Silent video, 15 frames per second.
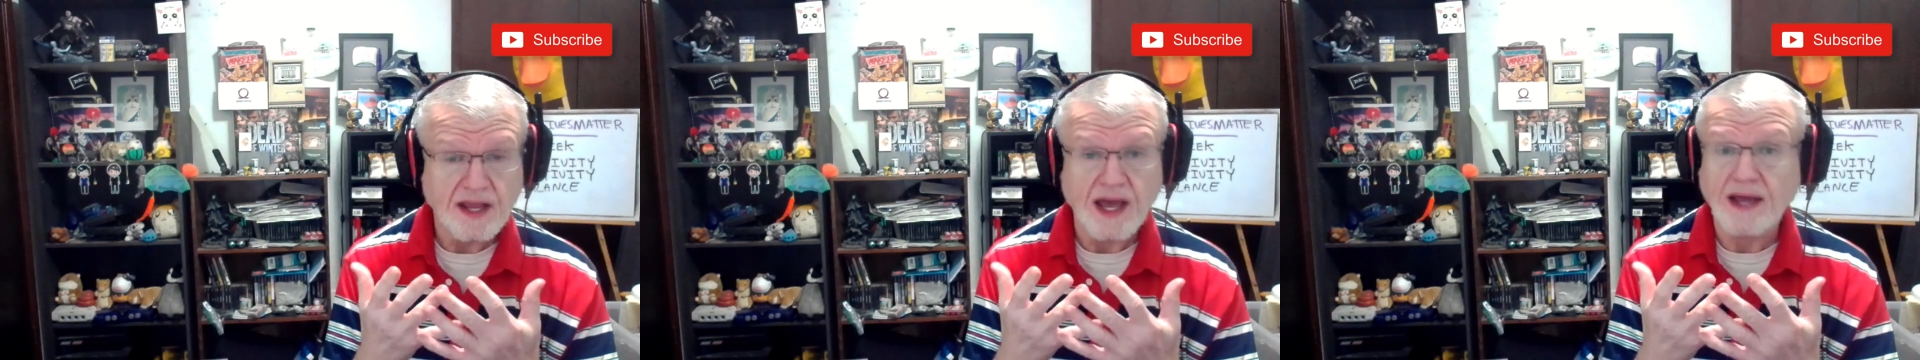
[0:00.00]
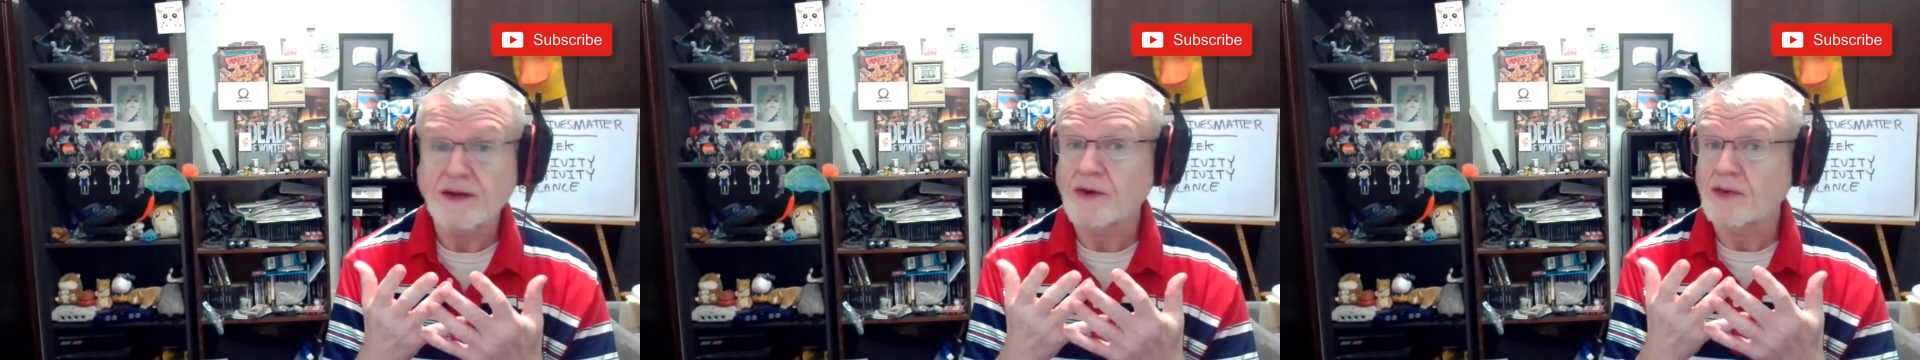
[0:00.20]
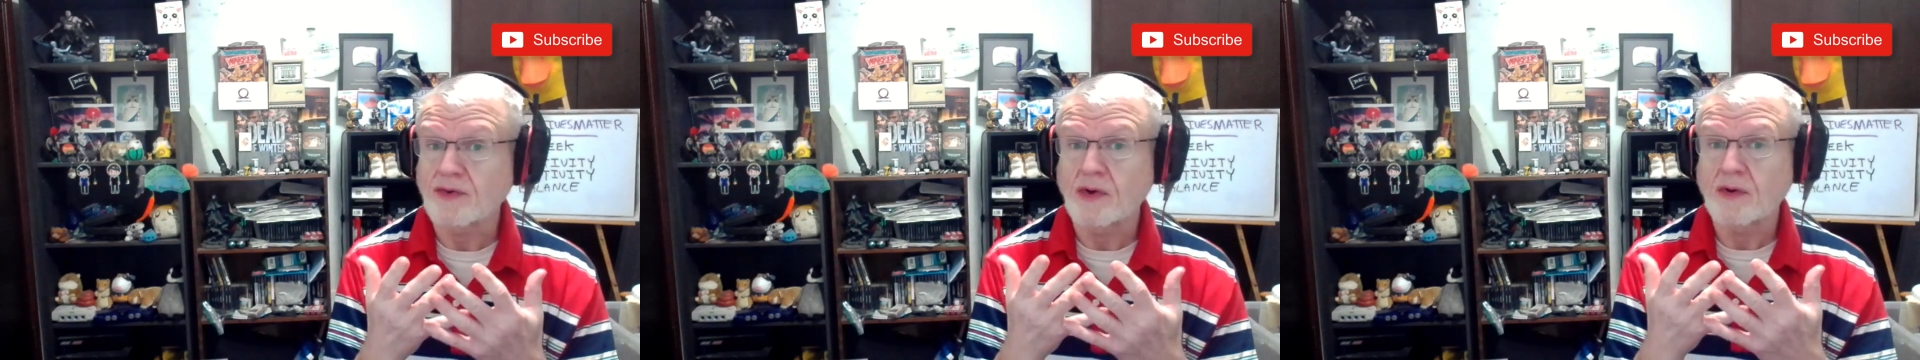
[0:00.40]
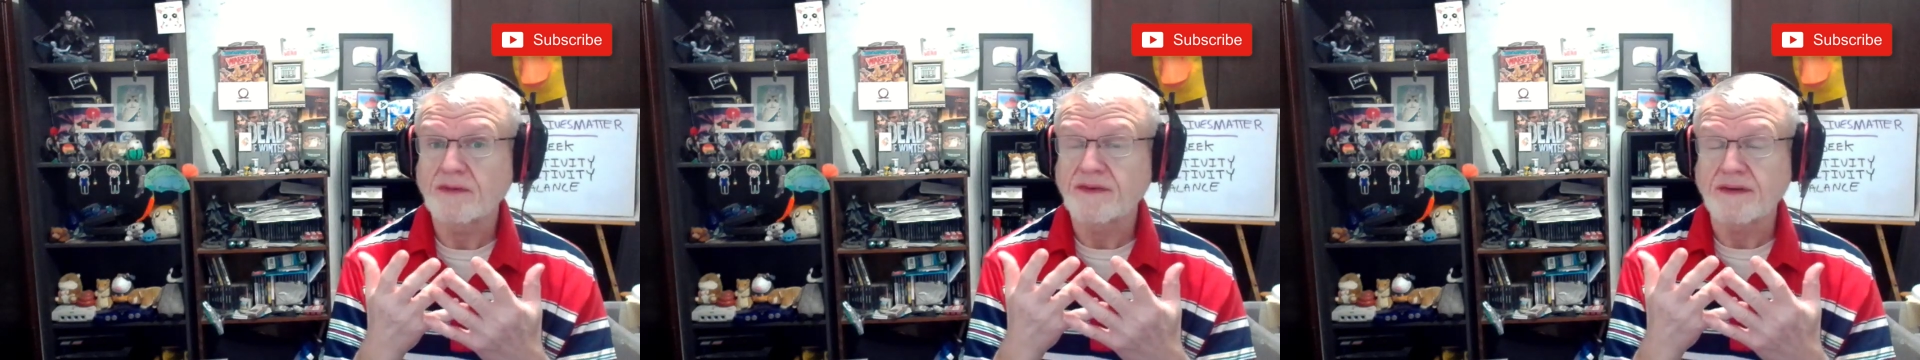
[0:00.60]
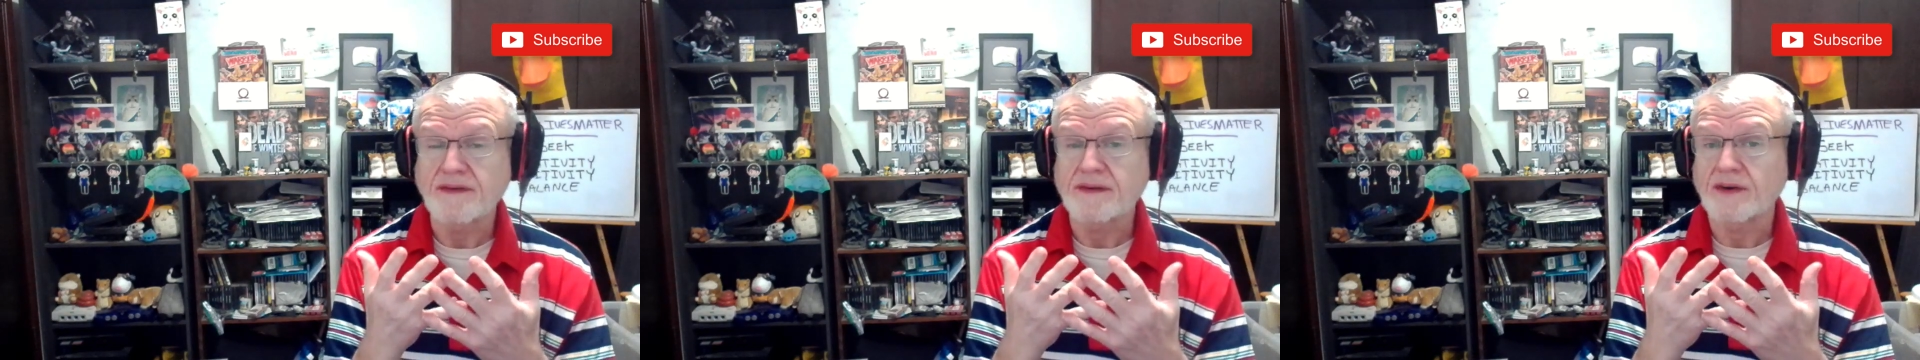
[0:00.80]
I don't know
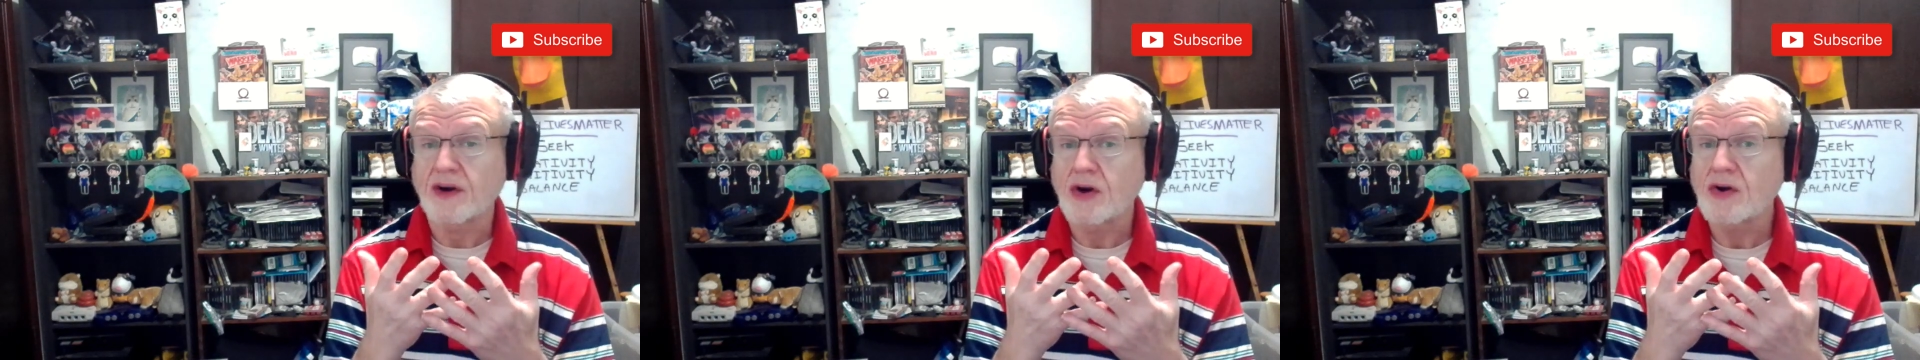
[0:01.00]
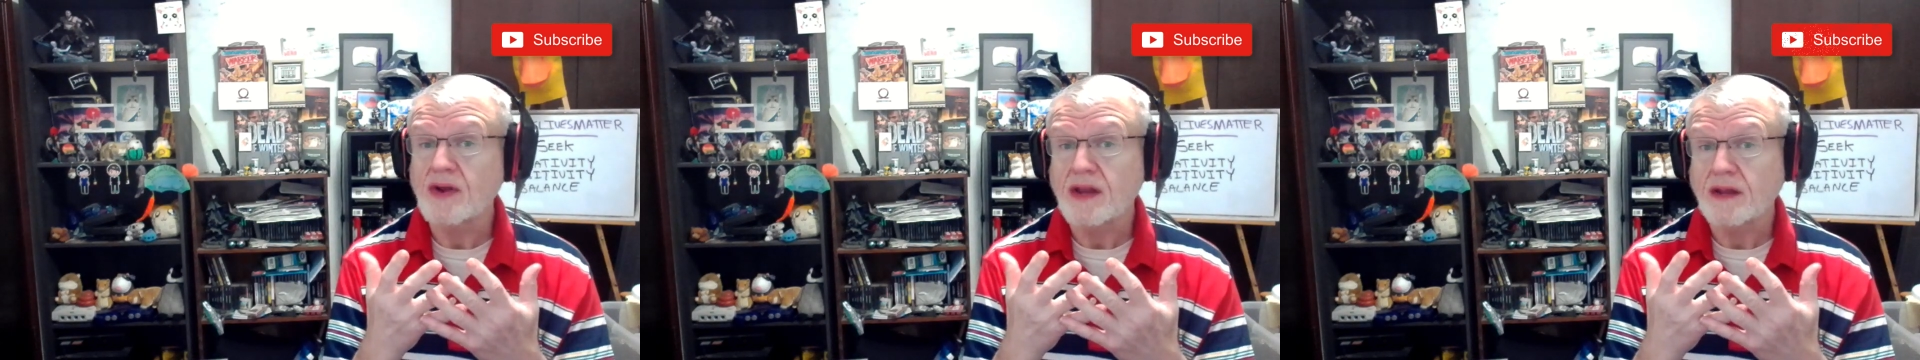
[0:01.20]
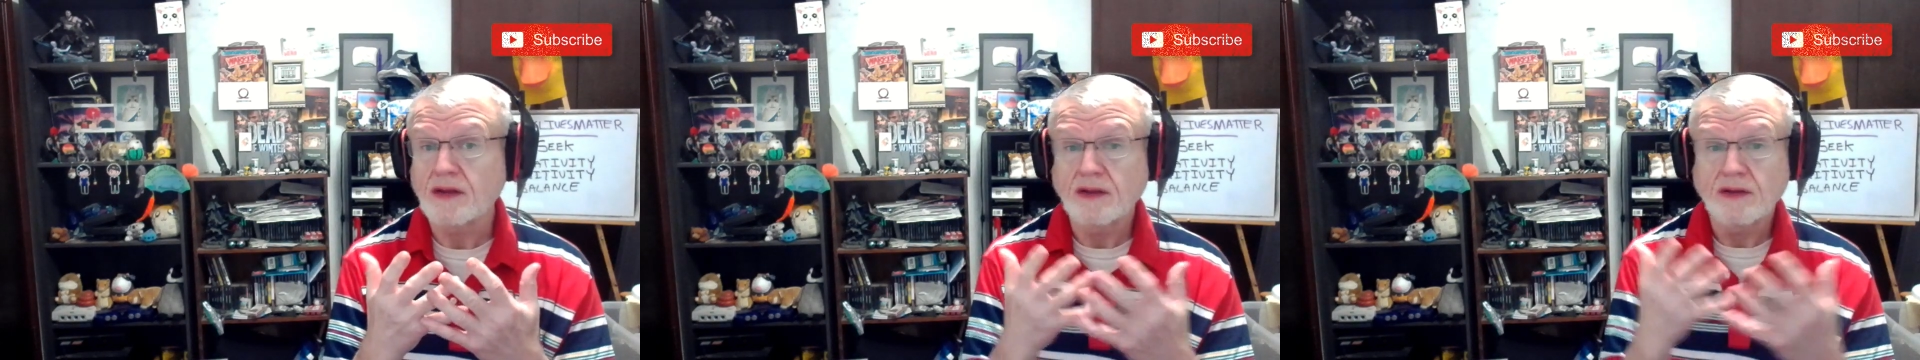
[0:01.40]
if I've ever heard it.